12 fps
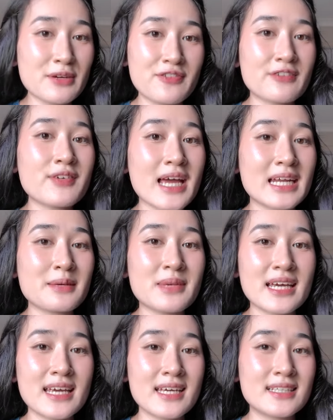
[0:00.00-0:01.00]
My favorite
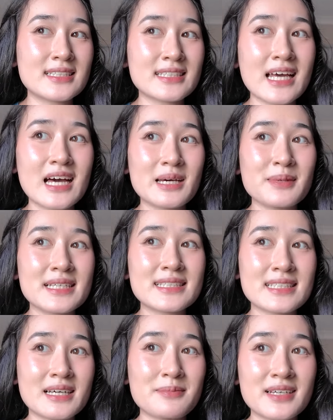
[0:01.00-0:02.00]
anime is
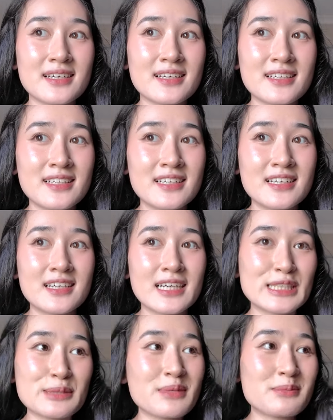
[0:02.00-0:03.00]
Kamisama
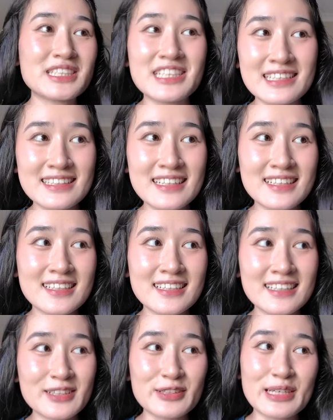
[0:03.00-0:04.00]
Hajime
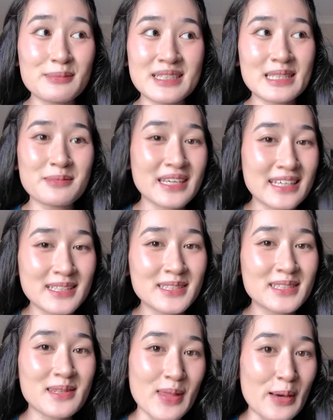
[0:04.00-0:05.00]
Mashita, or like Kamisama Kiss,
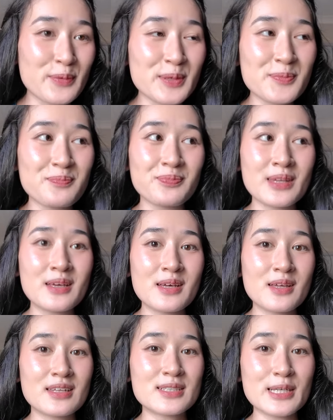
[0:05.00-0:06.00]
that one.
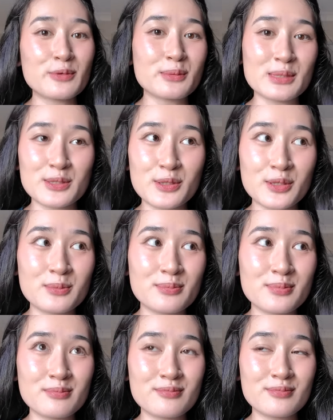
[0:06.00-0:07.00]
That's like one of my top
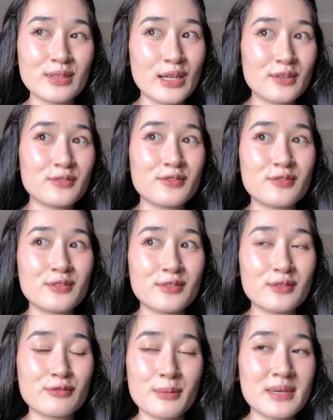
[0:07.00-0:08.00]
love
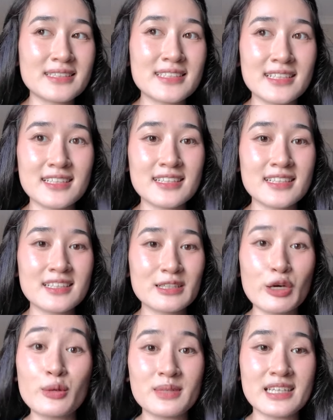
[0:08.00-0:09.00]
romantic
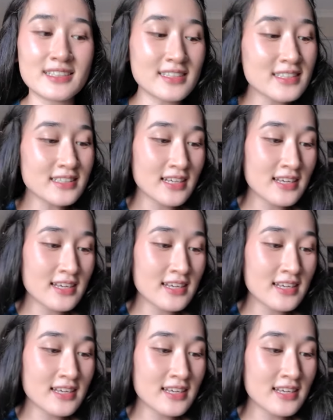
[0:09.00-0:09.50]
comedies.